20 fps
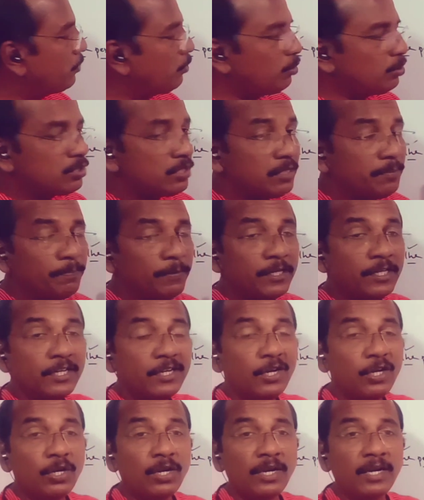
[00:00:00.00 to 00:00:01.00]
used
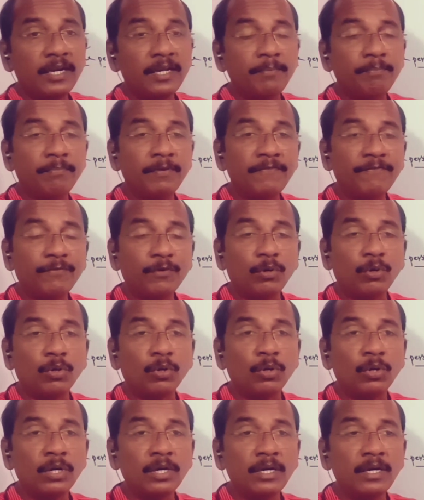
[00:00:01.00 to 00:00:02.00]
particularly
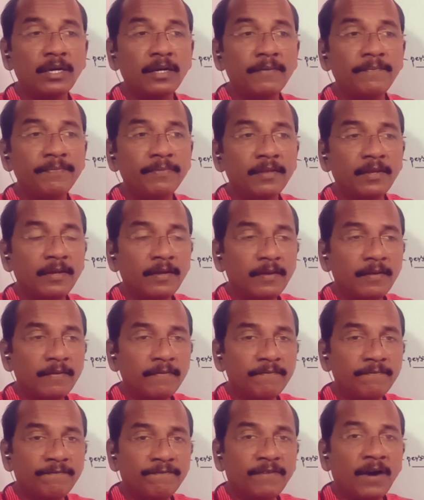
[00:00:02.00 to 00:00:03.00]
before
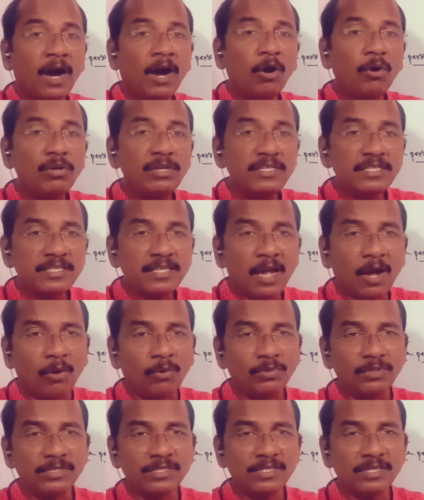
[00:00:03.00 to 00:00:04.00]
vowel
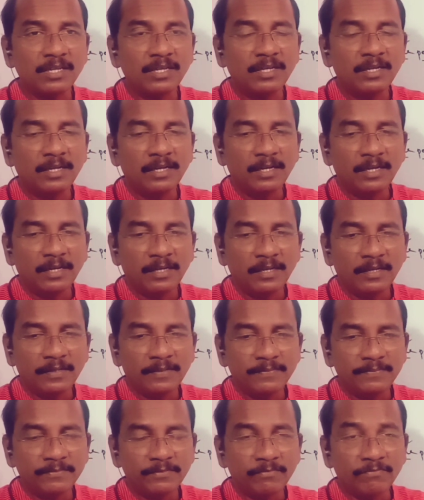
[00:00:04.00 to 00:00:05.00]
sounds.
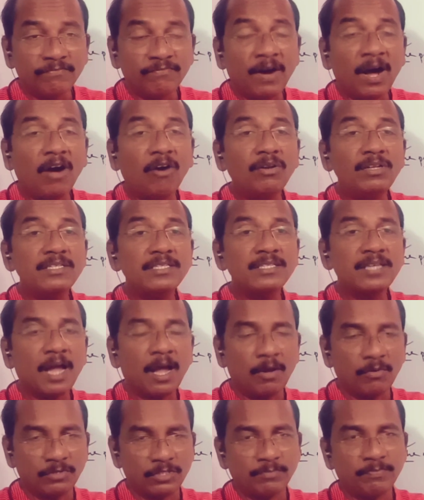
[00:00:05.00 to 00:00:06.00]
Vowel
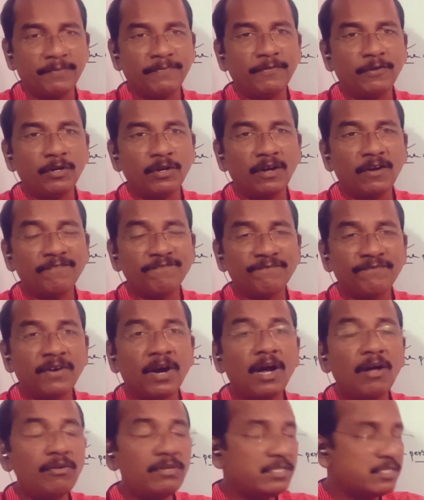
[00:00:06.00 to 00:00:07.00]
sounds, before
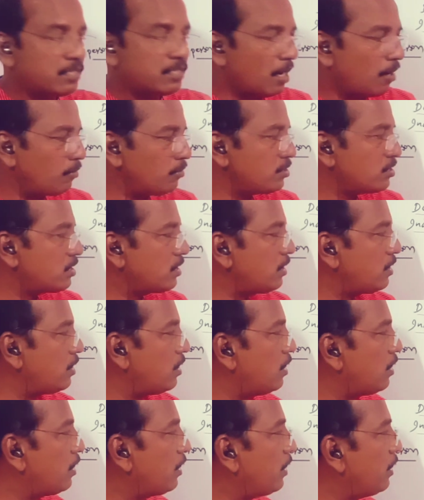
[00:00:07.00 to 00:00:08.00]
vowel sounds
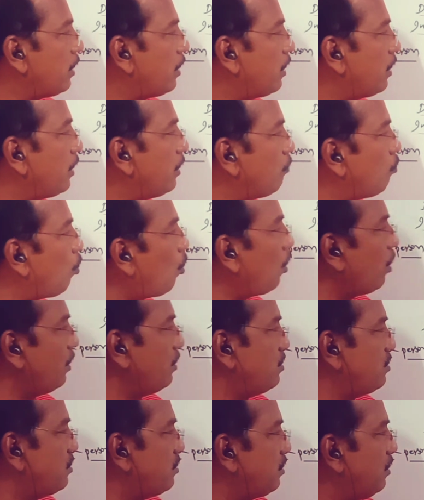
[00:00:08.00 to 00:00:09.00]
in
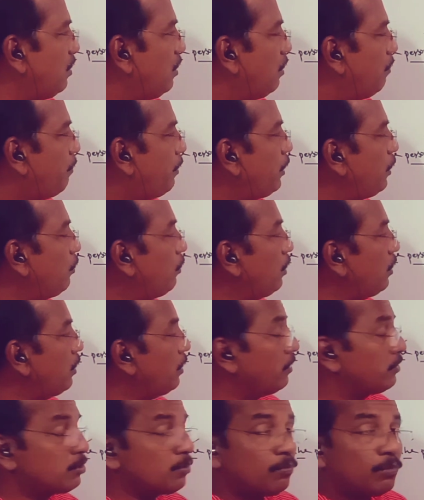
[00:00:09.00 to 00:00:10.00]
words
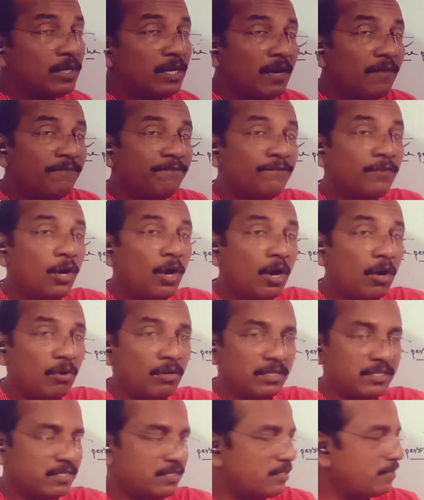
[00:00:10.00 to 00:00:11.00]
particularly. So what are
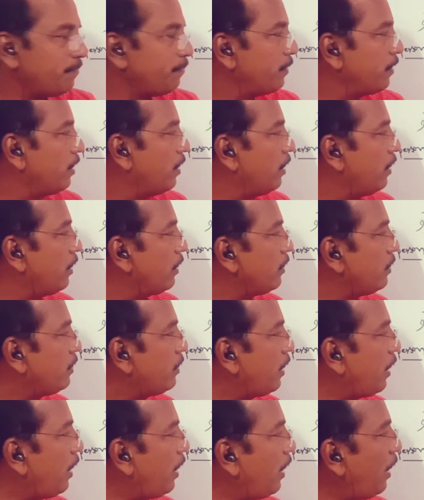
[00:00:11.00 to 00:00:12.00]
vowels?
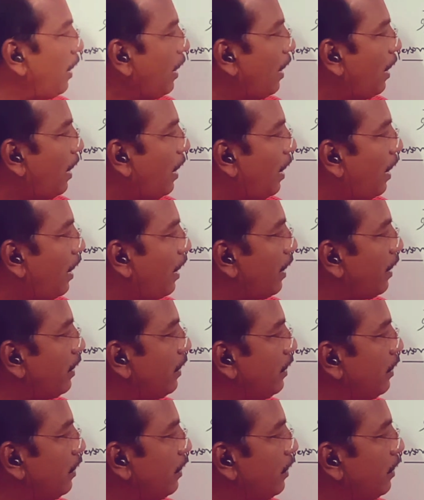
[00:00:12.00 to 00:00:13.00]
A,
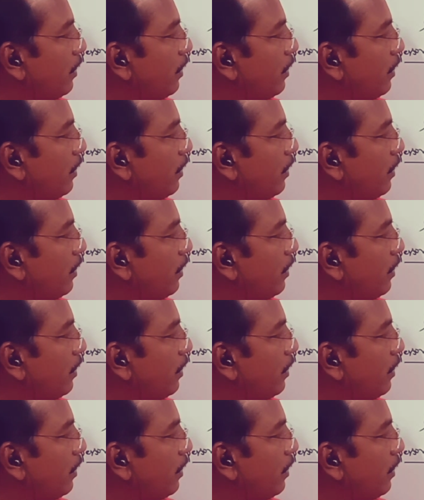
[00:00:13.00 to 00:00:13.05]
I,